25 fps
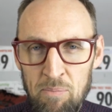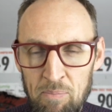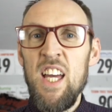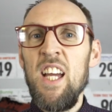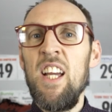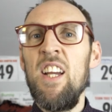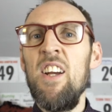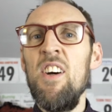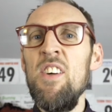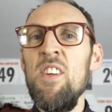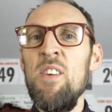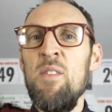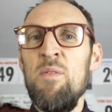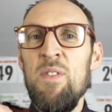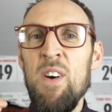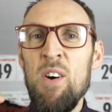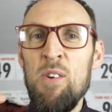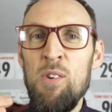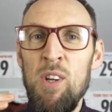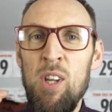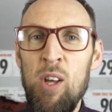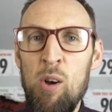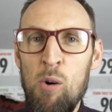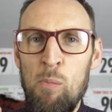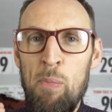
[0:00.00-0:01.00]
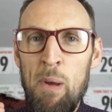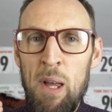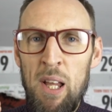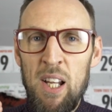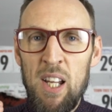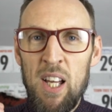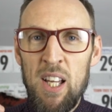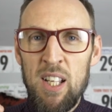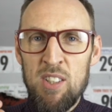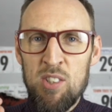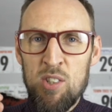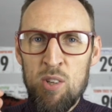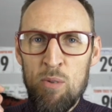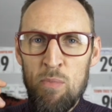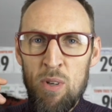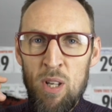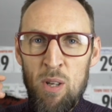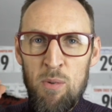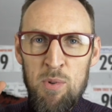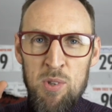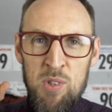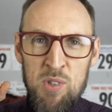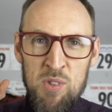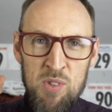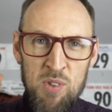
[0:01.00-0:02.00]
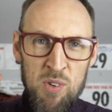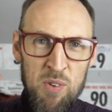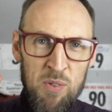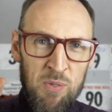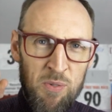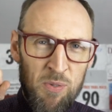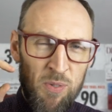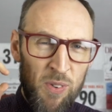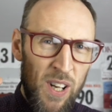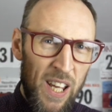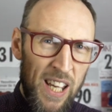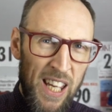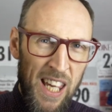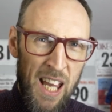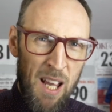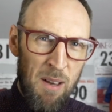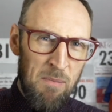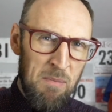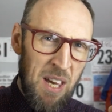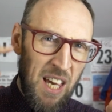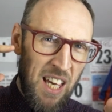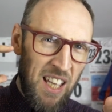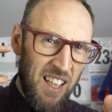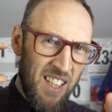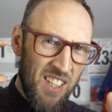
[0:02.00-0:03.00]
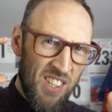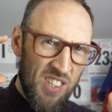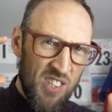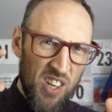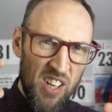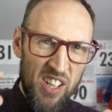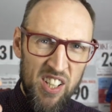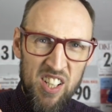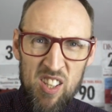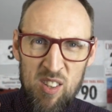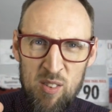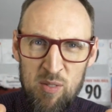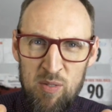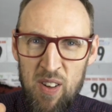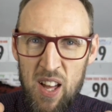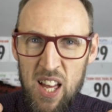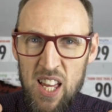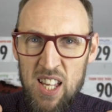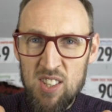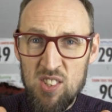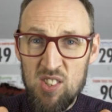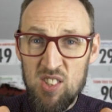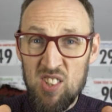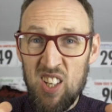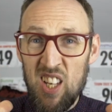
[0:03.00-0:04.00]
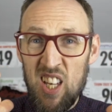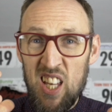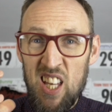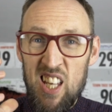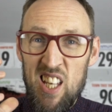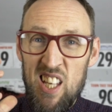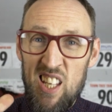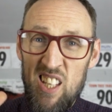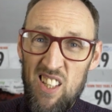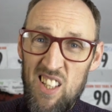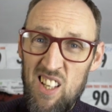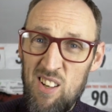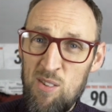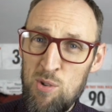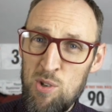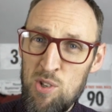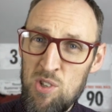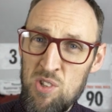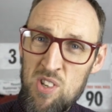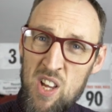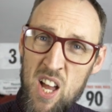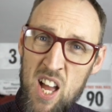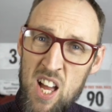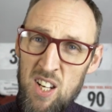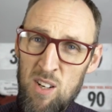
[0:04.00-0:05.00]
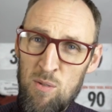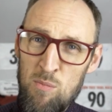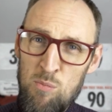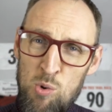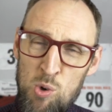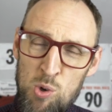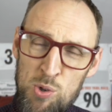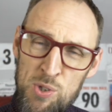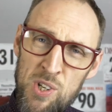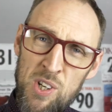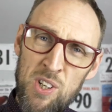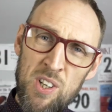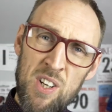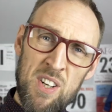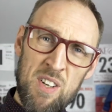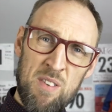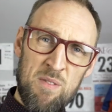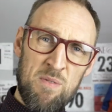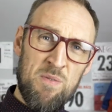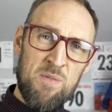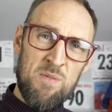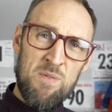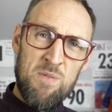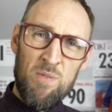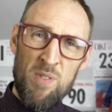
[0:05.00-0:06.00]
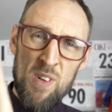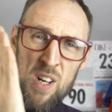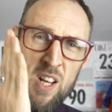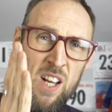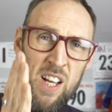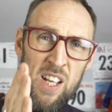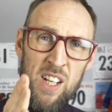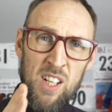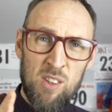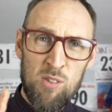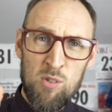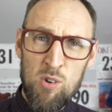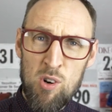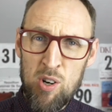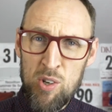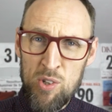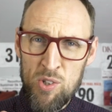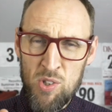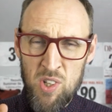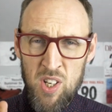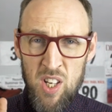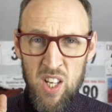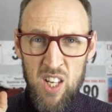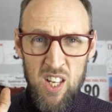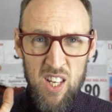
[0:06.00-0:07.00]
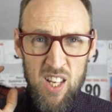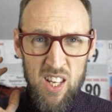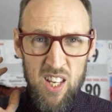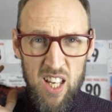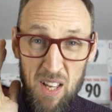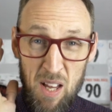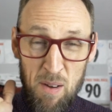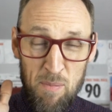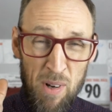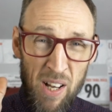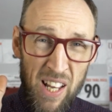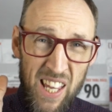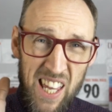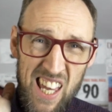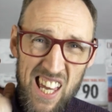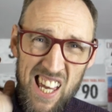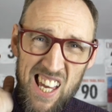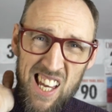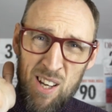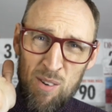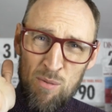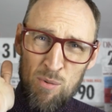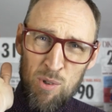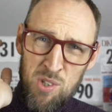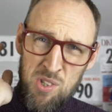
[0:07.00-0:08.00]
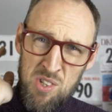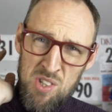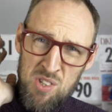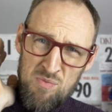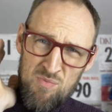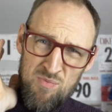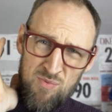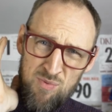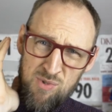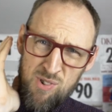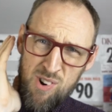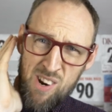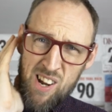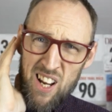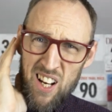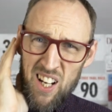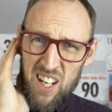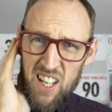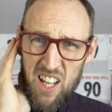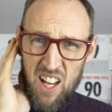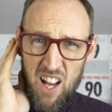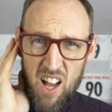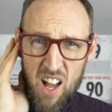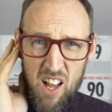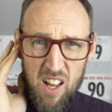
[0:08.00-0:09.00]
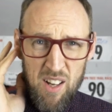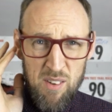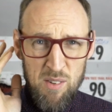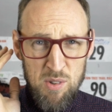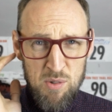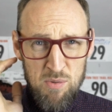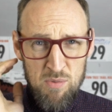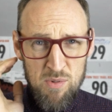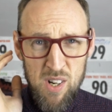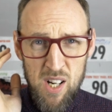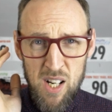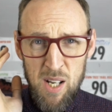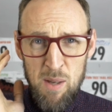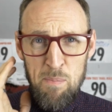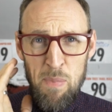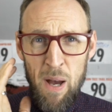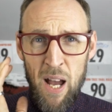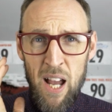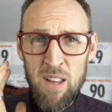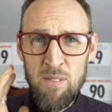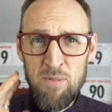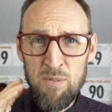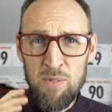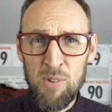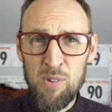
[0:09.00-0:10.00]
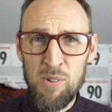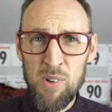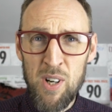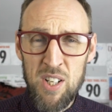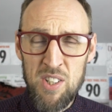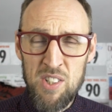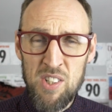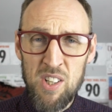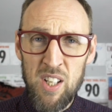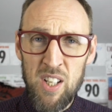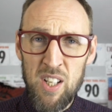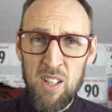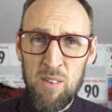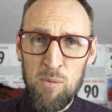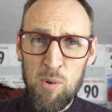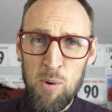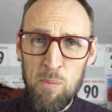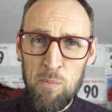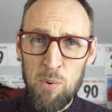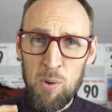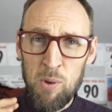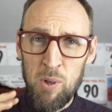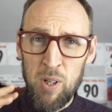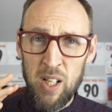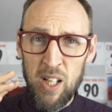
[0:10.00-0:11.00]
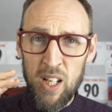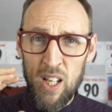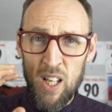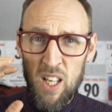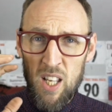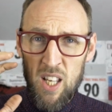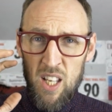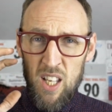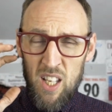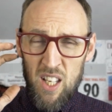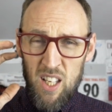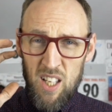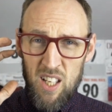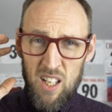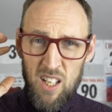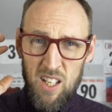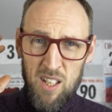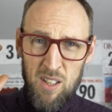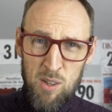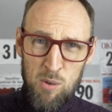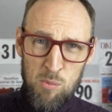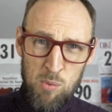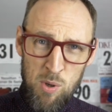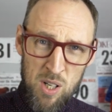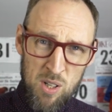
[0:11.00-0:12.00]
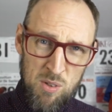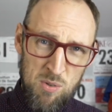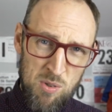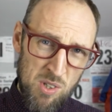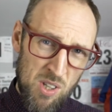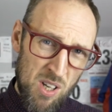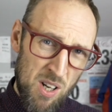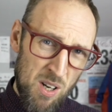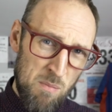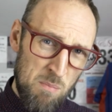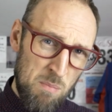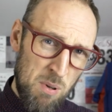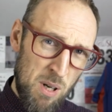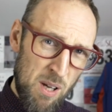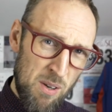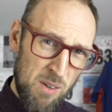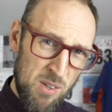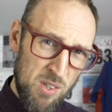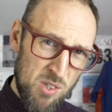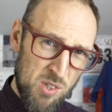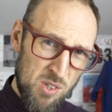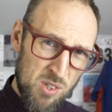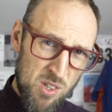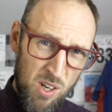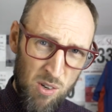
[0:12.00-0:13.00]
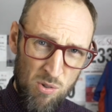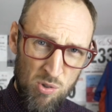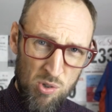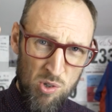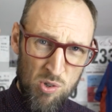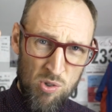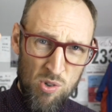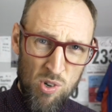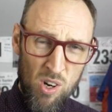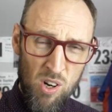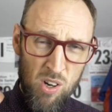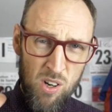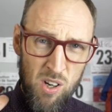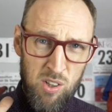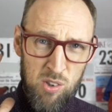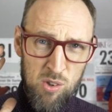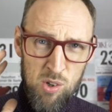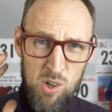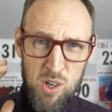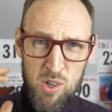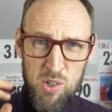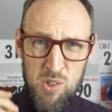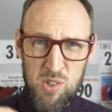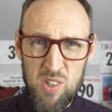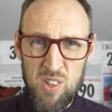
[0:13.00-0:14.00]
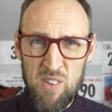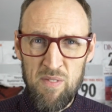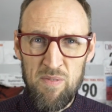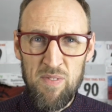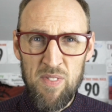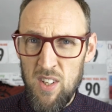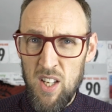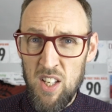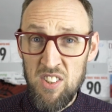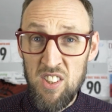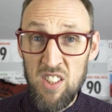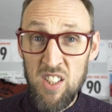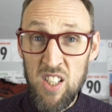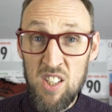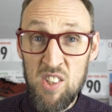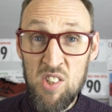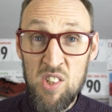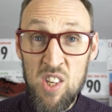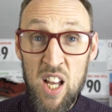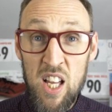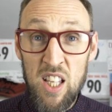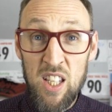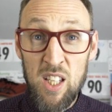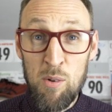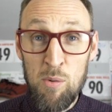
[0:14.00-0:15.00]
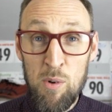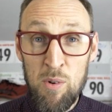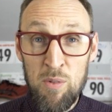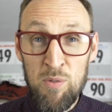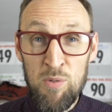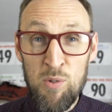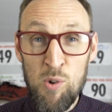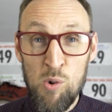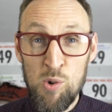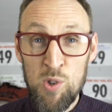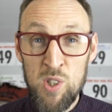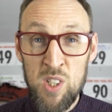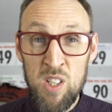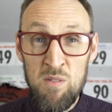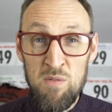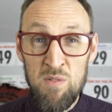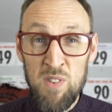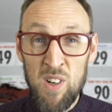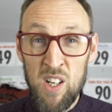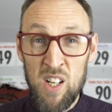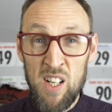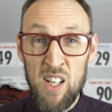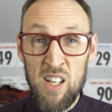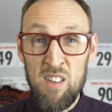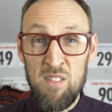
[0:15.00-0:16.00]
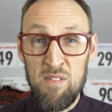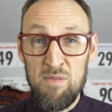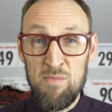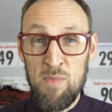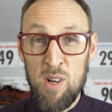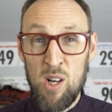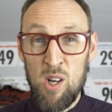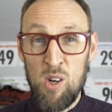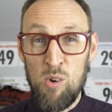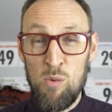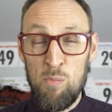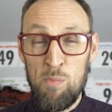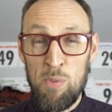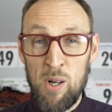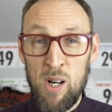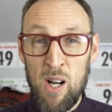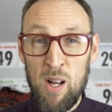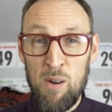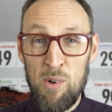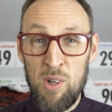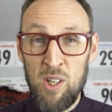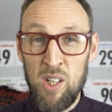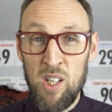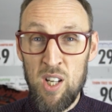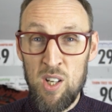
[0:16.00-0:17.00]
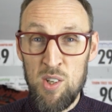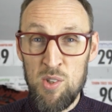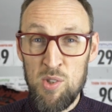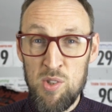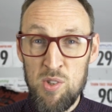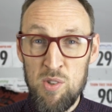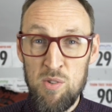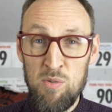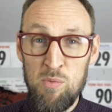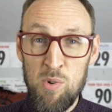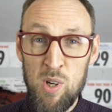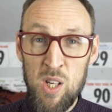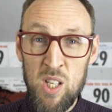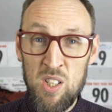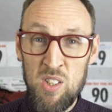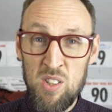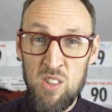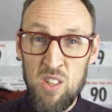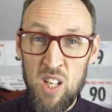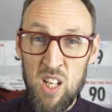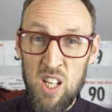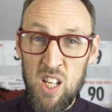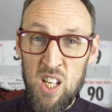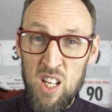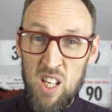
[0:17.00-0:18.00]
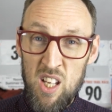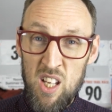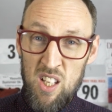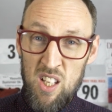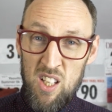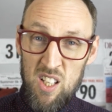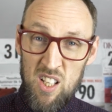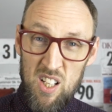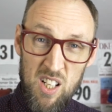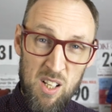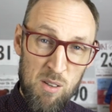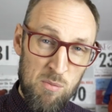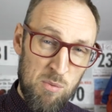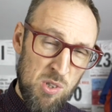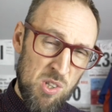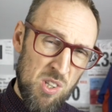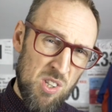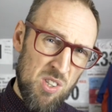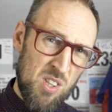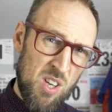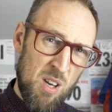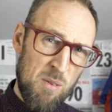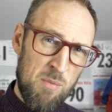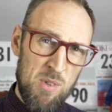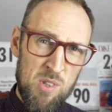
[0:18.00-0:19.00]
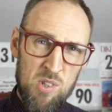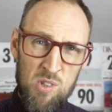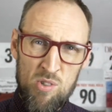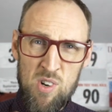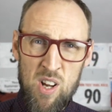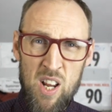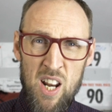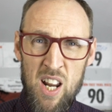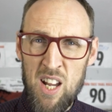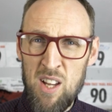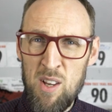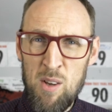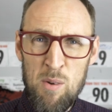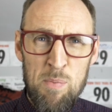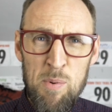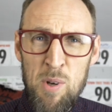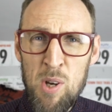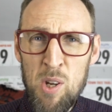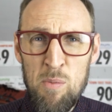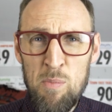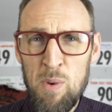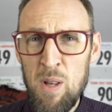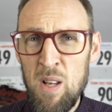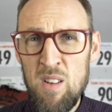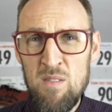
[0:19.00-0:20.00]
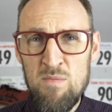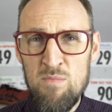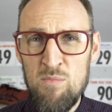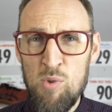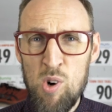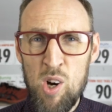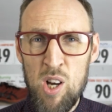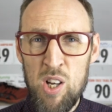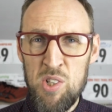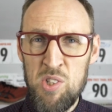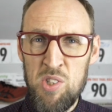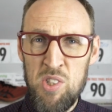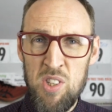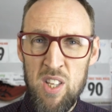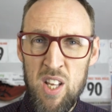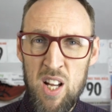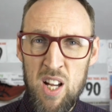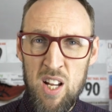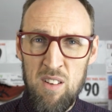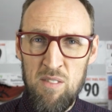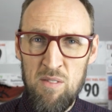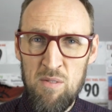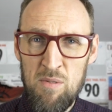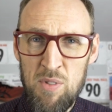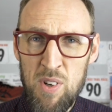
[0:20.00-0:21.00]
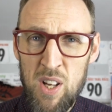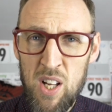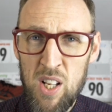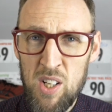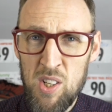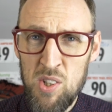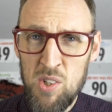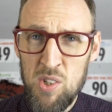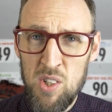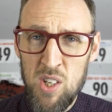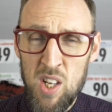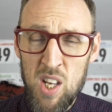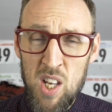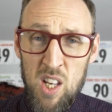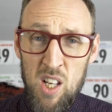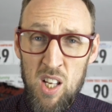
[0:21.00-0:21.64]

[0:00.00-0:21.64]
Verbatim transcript: It kind of felt a little bit like somebody was sort of flicking me in the side of the face. There was sand and water kind of flying across, and my ear was just really hurt. It was really painful actually at one point. The wind was kind of blowing so strong across. I think they stated there were 45 mile per hour gusts of wind, and it was just coming straight out. It could have been even worse than that, in fairness.